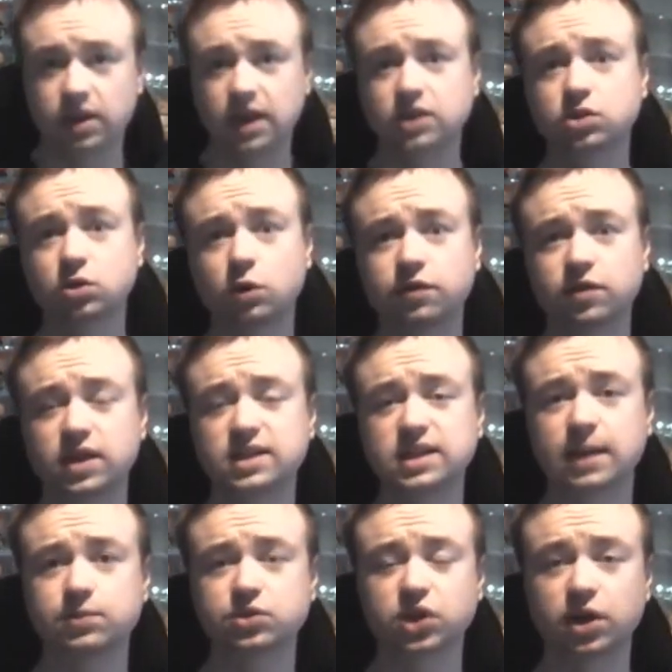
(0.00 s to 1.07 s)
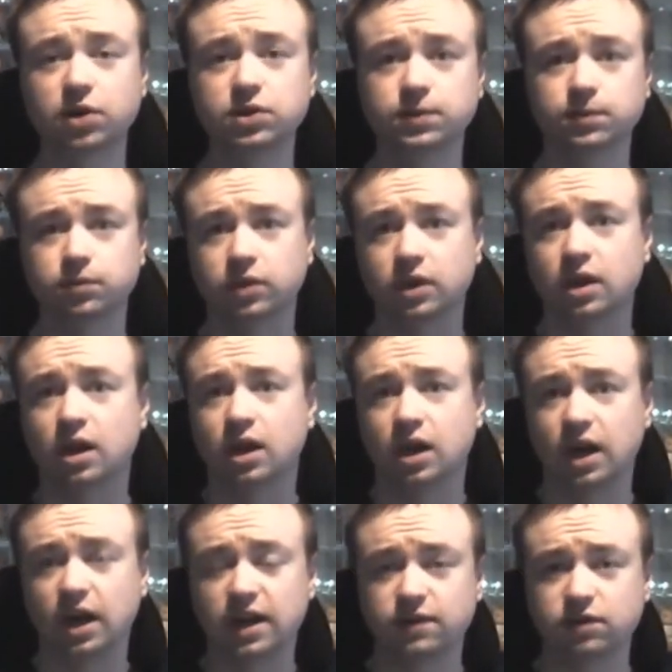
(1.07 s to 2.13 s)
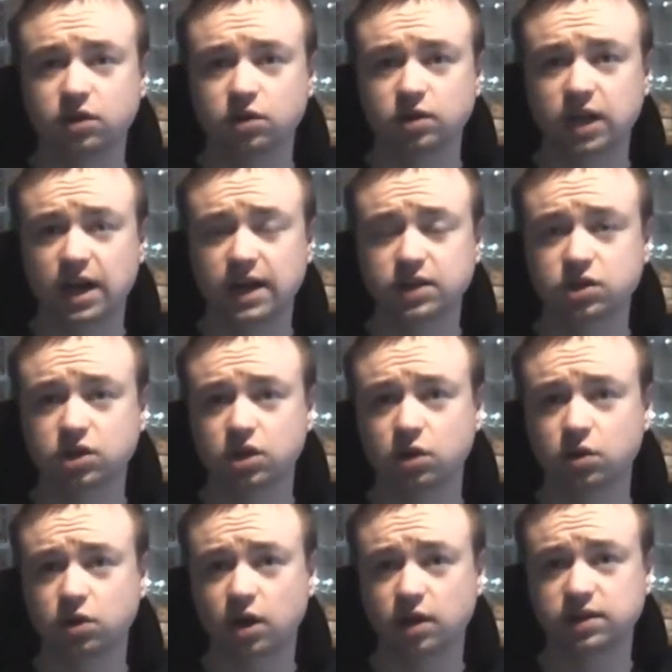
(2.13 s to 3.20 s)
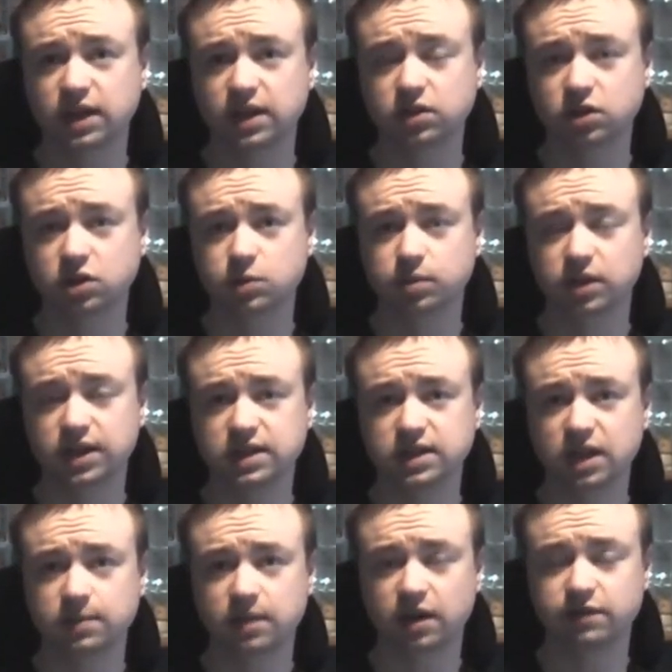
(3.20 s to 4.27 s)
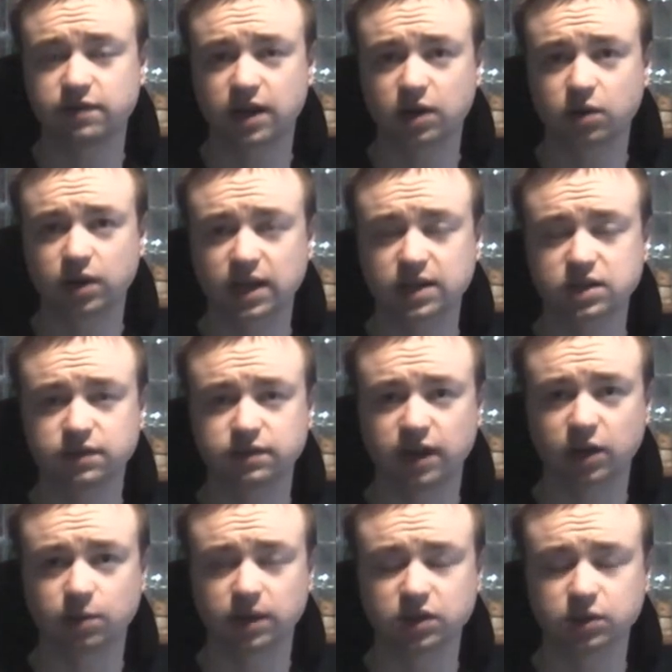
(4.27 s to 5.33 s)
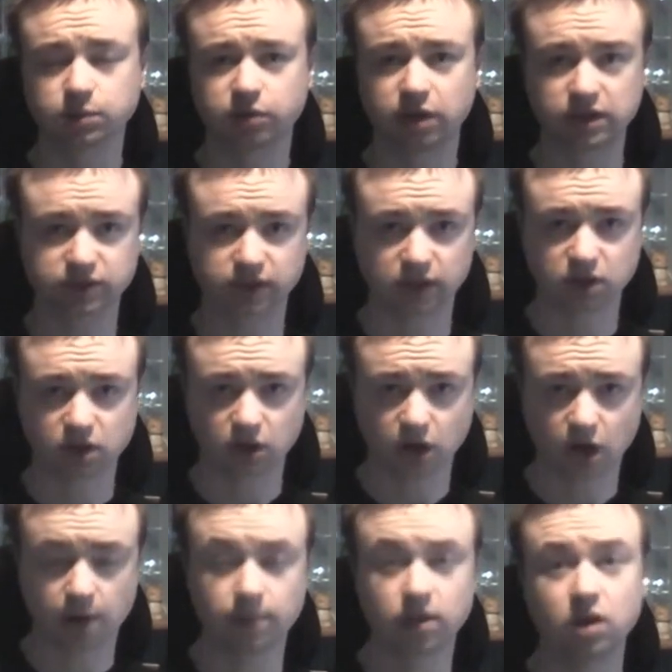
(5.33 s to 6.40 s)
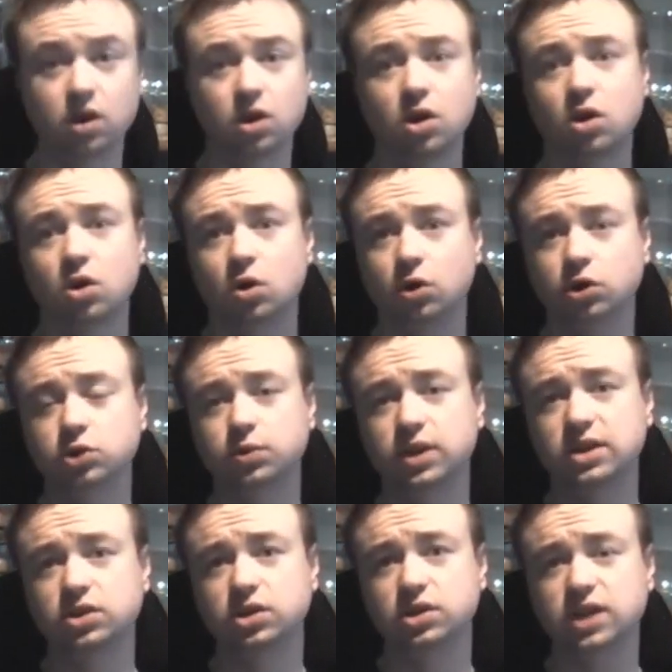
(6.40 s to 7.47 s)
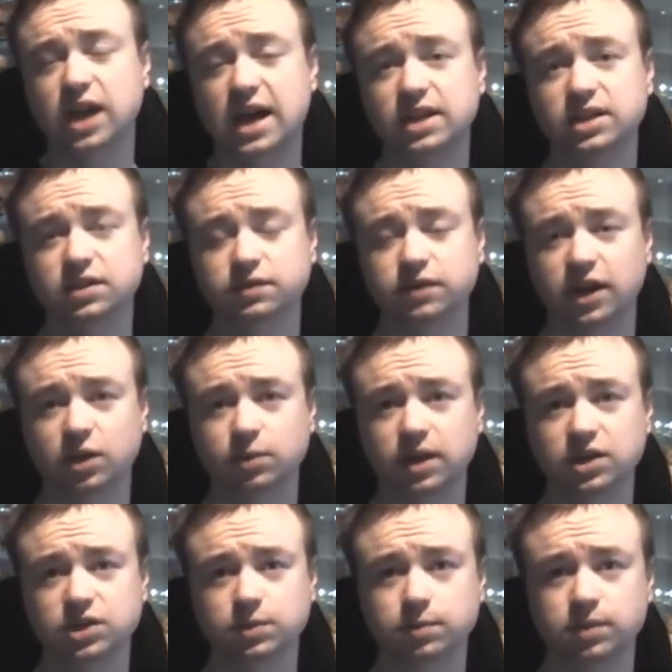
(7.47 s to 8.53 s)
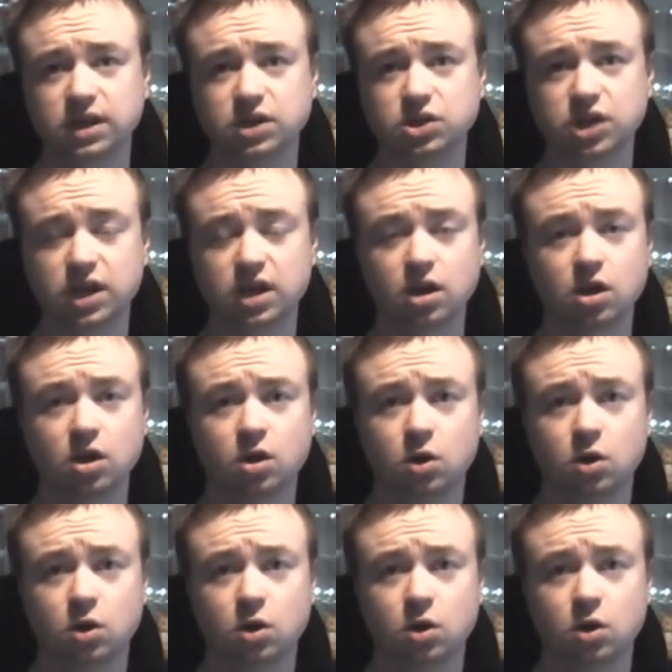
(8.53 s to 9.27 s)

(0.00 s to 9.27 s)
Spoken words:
That's all for this episode. If you'd like to contact us, please email vinylcast@vinylmationpriceguide.com or tweet us at vinylmationpg,